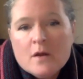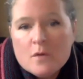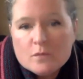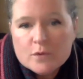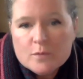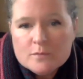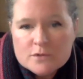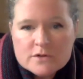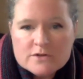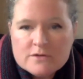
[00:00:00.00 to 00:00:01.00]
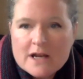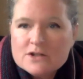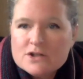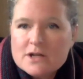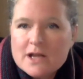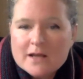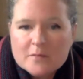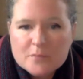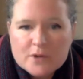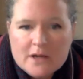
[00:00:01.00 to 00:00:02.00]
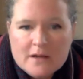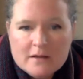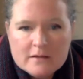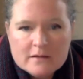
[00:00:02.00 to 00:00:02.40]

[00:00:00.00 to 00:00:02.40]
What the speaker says: room to stretch and breathe.